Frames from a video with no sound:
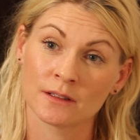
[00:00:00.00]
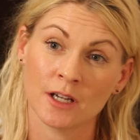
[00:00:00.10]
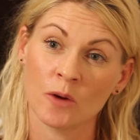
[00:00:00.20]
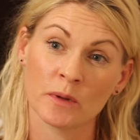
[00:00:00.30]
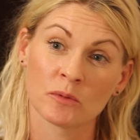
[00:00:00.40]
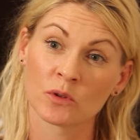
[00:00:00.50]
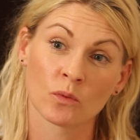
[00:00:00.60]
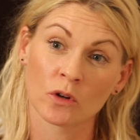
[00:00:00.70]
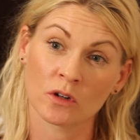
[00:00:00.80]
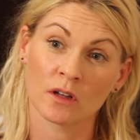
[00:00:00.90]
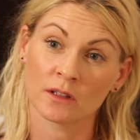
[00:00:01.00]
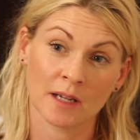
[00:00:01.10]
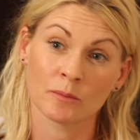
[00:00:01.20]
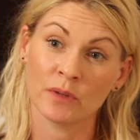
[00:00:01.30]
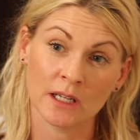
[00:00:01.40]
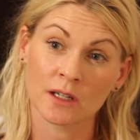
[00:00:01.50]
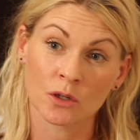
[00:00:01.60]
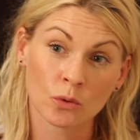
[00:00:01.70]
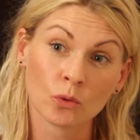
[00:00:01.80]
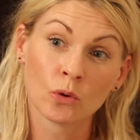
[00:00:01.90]
tell people to work on like being a
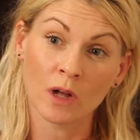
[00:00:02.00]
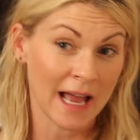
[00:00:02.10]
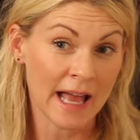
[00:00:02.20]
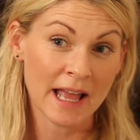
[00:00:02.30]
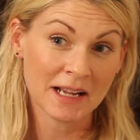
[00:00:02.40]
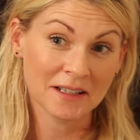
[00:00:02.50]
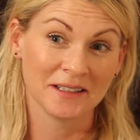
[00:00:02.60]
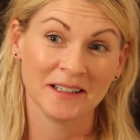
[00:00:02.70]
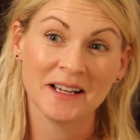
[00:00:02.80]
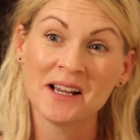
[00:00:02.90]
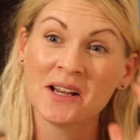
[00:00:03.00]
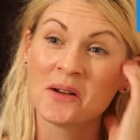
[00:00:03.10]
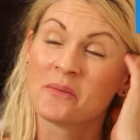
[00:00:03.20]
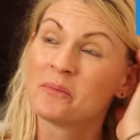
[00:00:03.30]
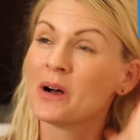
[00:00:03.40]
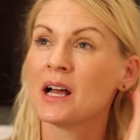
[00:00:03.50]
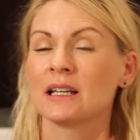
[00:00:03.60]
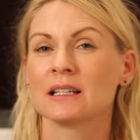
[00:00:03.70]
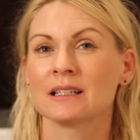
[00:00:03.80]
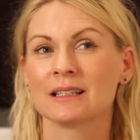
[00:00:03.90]
cool hang, but,
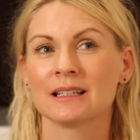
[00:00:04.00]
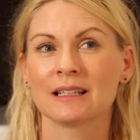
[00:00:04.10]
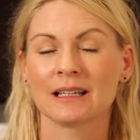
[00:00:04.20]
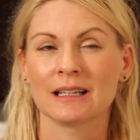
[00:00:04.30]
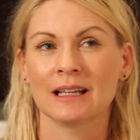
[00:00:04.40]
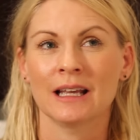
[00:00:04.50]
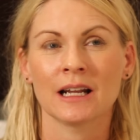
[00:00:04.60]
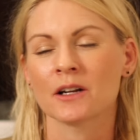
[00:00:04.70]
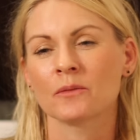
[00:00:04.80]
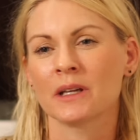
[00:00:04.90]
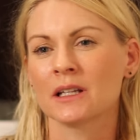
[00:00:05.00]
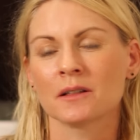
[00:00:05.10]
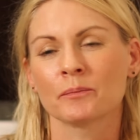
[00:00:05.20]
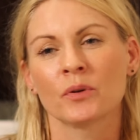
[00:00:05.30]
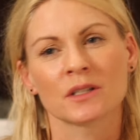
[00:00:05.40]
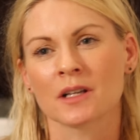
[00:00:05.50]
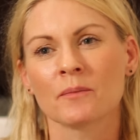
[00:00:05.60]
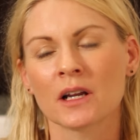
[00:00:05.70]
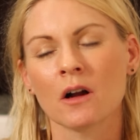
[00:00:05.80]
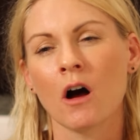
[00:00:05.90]
and I don't mean put
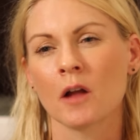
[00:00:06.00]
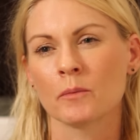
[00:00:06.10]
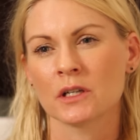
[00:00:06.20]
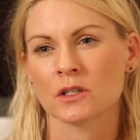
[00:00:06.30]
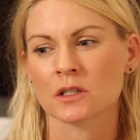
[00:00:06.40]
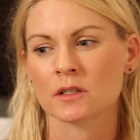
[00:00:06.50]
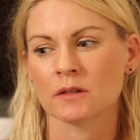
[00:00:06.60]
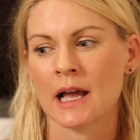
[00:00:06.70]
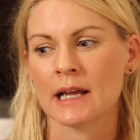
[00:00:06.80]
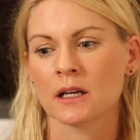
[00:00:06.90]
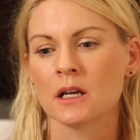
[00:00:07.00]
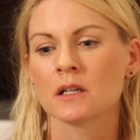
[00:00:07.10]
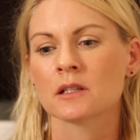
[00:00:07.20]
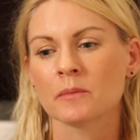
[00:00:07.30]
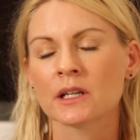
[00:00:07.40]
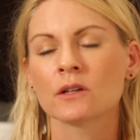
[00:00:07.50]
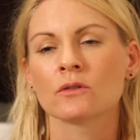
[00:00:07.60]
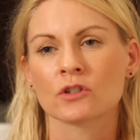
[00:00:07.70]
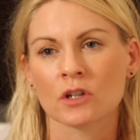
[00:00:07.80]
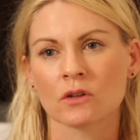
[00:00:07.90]
something on, but just like somebody who
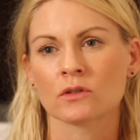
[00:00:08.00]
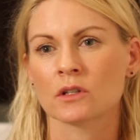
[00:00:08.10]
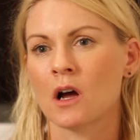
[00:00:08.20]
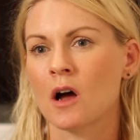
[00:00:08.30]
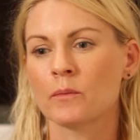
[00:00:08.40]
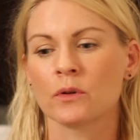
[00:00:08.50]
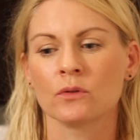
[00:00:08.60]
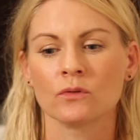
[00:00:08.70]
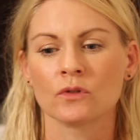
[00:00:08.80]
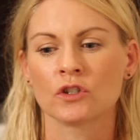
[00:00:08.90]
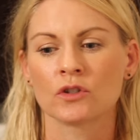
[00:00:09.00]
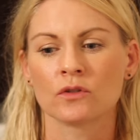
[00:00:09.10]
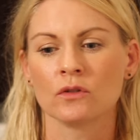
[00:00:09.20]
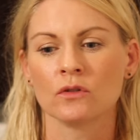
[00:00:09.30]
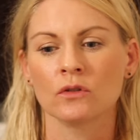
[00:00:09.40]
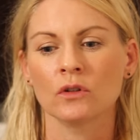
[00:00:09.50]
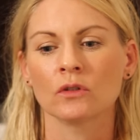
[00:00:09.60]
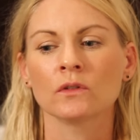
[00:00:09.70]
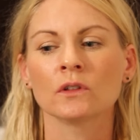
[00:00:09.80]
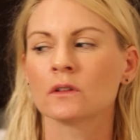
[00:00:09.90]
shows up, who's
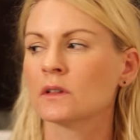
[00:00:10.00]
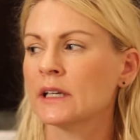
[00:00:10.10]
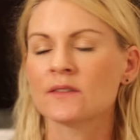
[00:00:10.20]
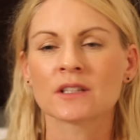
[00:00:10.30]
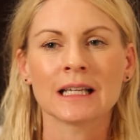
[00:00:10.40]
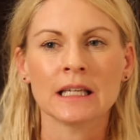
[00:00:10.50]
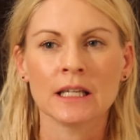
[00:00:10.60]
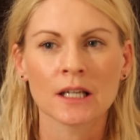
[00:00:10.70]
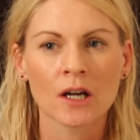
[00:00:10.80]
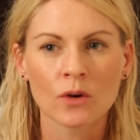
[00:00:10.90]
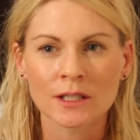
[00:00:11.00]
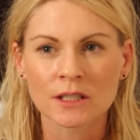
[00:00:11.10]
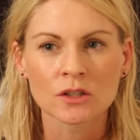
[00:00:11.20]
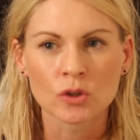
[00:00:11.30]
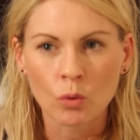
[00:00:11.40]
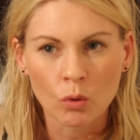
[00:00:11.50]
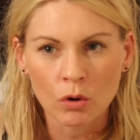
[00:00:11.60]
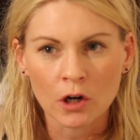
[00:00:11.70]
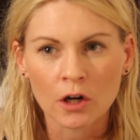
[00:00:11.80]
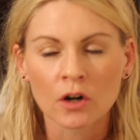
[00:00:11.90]
leaves the ego at the
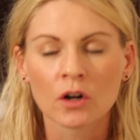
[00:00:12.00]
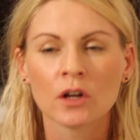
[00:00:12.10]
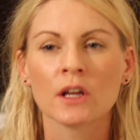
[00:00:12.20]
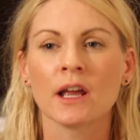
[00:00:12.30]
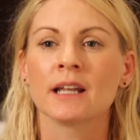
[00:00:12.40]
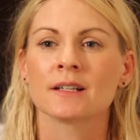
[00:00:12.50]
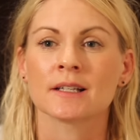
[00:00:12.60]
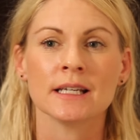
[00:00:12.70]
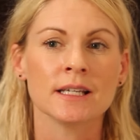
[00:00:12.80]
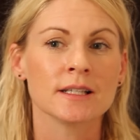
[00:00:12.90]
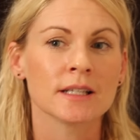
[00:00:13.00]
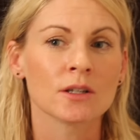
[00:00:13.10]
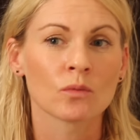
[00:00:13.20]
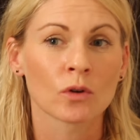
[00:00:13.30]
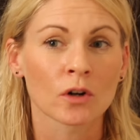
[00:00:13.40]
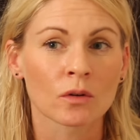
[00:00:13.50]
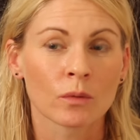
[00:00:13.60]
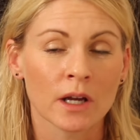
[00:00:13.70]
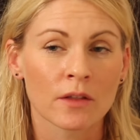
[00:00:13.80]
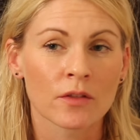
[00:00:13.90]
door, and is easy to work
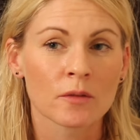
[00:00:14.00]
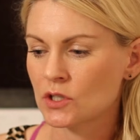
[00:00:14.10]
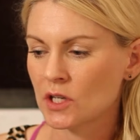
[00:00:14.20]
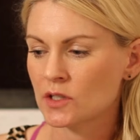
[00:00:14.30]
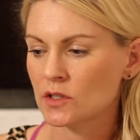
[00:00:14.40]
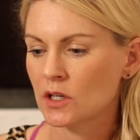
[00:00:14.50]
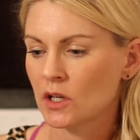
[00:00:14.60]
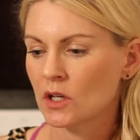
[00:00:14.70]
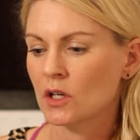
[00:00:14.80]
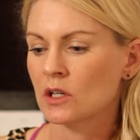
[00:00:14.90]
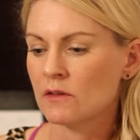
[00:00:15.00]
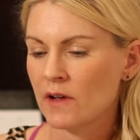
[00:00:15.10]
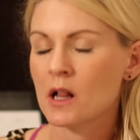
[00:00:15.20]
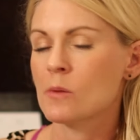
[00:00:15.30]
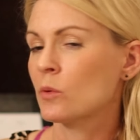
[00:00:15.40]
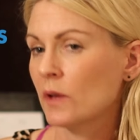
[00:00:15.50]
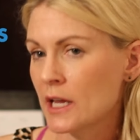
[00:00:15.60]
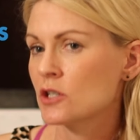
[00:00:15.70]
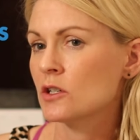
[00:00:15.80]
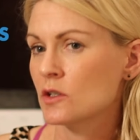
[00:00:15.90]
with. Just develop
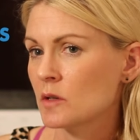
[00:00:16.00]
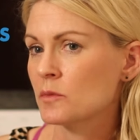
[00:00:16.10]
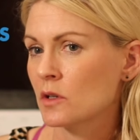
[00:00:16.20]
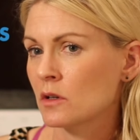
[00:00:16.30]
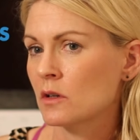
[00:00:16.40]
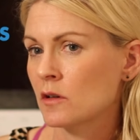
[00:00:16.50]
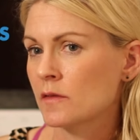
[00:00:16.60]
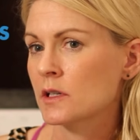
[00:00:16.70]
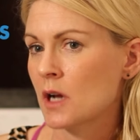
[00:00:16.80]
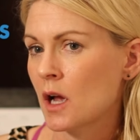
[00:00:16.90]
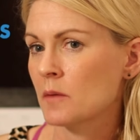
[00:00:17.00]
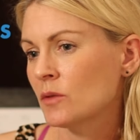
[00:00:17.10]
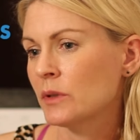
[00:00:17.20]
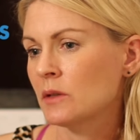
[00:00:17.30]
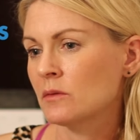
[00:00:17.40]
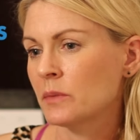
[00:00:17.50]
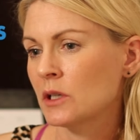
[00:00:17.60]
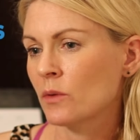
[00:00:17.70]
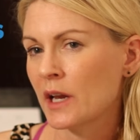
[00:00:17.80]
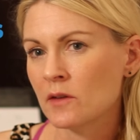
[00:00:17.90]
relationships over time. Be, be
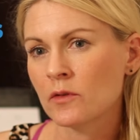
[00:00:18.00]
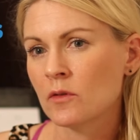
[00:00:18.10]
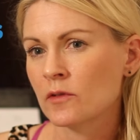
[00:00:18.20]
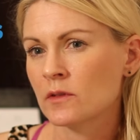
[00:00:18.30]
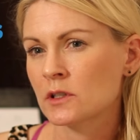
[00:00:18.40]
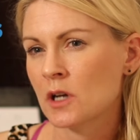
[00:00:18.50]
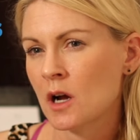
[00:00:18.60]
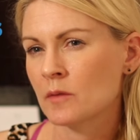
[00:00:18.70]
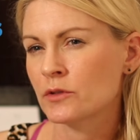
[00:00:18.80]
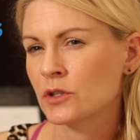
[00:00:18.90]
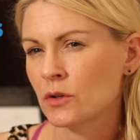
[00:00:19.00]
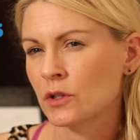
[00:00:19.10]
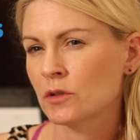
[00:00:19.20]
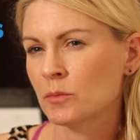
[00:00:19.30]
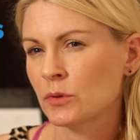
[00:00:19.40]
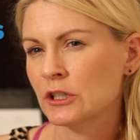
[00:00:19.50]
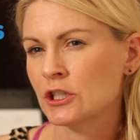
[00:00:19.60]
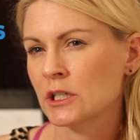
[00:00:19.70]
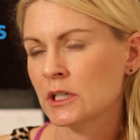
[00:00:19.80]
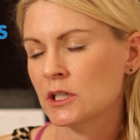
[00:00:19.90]
grateful for the job, show your
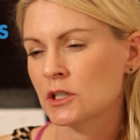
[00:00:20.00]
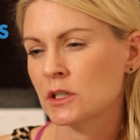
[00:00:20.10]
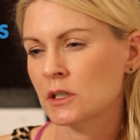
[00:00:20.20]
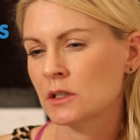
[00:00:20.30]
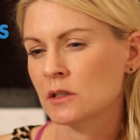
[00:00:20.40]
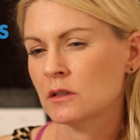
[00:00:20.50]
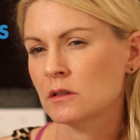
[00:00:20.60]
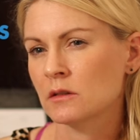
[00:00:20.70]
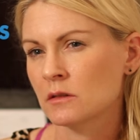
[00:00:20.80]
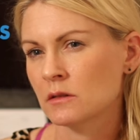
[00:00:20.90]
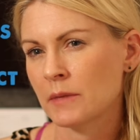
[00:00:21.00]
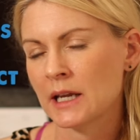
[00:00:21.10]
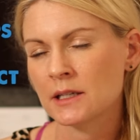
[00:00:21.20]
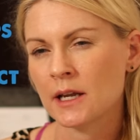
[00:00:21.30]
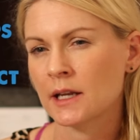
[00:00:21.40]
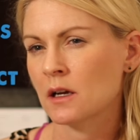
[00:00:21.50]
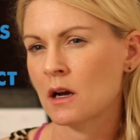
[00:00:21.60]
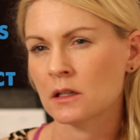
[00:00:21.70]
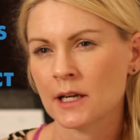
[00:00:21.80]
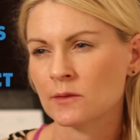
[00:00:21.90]
appreciation, maintain
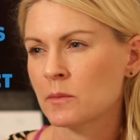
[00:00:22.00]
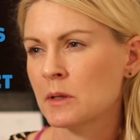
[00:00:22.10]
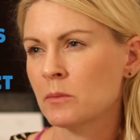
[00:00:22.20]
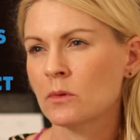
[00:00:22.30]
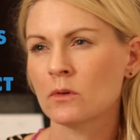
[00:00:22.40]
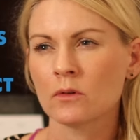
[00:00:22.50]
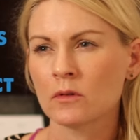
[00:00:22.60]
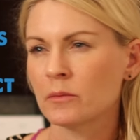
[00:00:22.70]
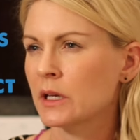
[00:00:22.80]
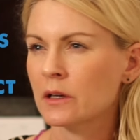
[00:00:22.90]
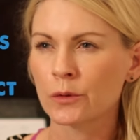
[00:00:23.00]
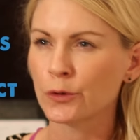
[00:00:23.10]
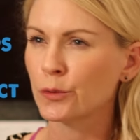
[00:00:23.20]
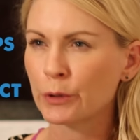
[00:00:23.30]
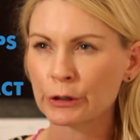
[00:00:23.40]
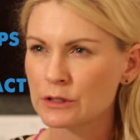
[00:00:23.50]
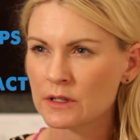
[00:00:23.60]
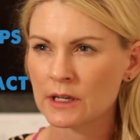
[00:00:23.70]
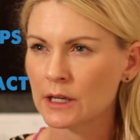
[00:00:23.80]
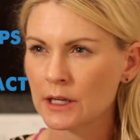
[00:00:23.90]
contact with people, be a cool
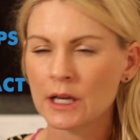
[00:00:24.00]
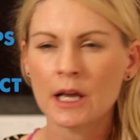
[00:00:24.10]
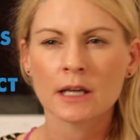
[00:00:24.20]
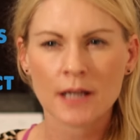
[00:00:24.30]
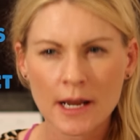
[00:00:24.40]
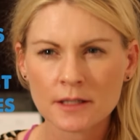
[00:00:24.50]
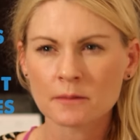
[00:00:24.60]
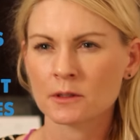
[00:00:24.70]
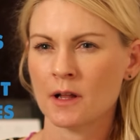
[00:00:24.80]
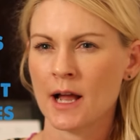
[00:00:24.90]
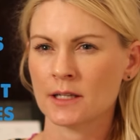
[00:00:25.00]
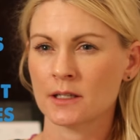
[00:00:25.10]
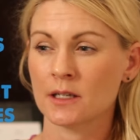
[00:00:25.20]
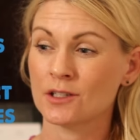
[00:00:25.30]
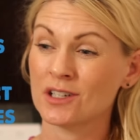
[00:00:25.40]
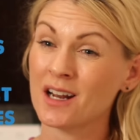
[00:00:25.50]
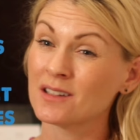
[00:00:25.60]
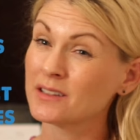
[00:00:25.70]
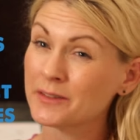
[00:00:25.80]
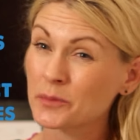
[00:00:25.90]
person, take some classes. You got to
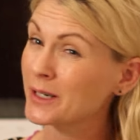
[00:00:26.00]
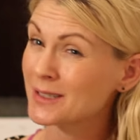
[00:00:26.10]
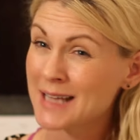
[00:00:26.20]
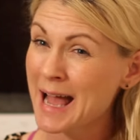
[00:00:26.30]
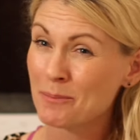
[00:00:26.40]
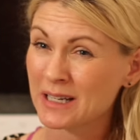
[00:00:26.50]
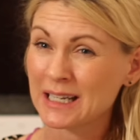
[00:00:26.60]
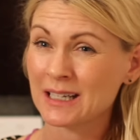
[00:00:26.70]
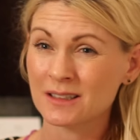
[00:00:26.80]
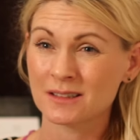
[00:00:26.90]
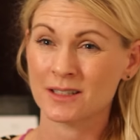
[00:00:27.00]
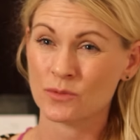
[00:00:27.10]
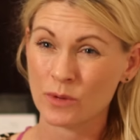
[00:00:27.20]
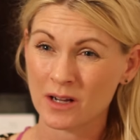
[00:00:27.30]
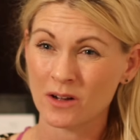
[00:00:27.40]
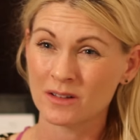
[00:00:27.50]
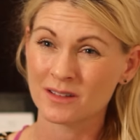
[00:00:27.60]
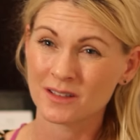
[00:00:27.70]
live where it's happening as well.